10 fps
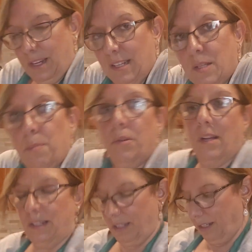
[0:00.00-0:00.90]
is a
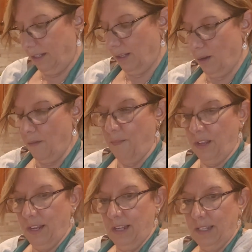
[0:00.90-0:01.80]
plus. So
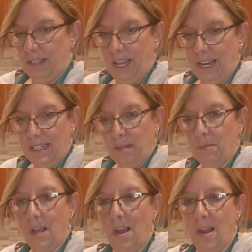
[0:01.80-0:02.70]
take
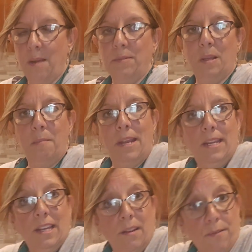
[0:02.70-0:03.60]
some time to
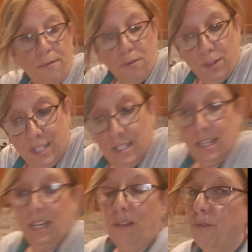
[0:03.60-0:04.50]
make it and freeze
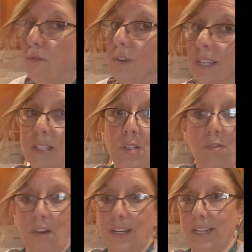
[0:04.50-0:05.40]
it. It freezes
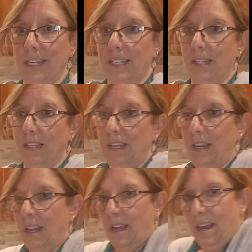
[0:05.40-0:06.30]
very nicely.
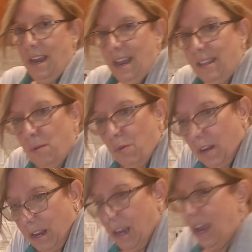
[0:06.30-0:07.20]
And then
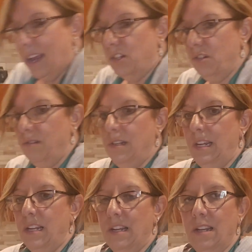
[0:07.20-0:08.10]
as you
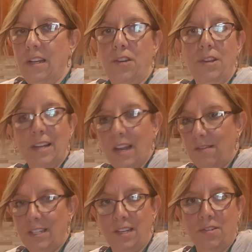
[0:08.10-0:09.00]
need it, you can
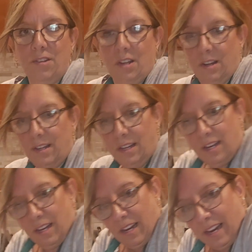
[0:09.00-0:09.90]
have dinner done
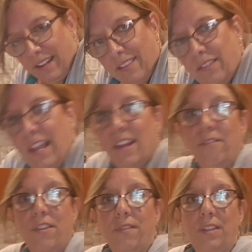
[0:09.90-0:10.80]
in
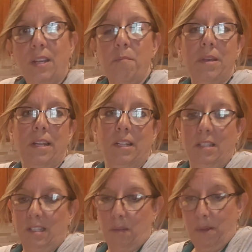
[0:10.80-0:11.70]
10-15
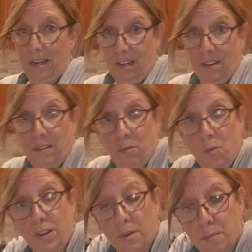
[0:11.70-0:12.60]
minutes, depending on
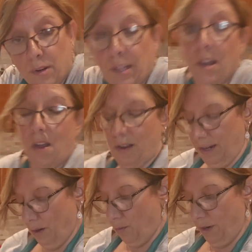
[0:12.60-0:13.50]
what you're putting on
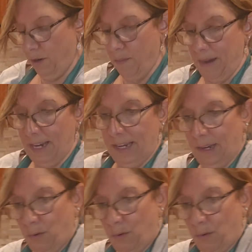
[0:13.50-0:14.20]
it or what you're making